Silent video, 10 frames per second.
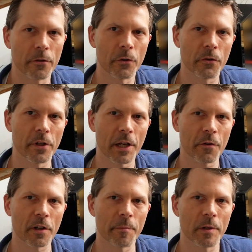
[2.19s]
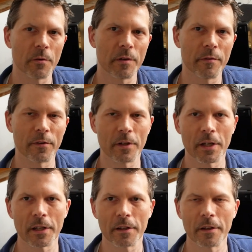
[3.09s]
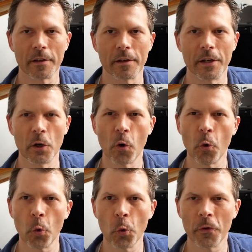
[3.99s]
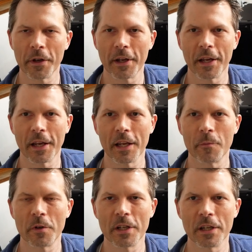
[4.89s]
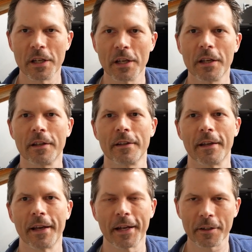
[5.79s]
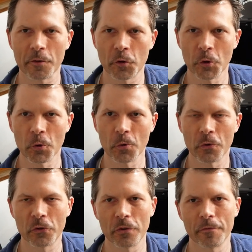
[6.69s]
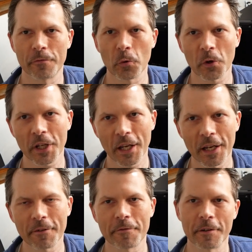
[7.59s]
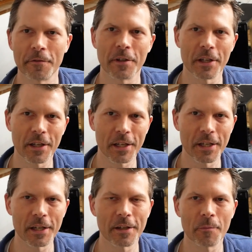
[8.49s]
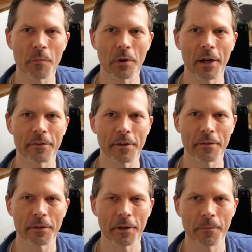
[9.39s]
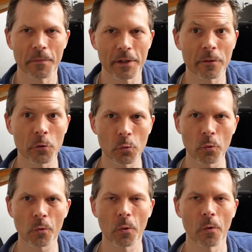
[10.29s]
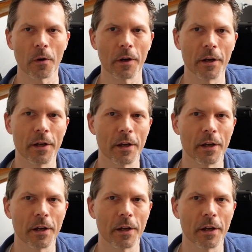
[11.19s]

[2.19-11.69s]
So today we're going to be revisiting an old AMD X2 4850E processor. It's a dual core.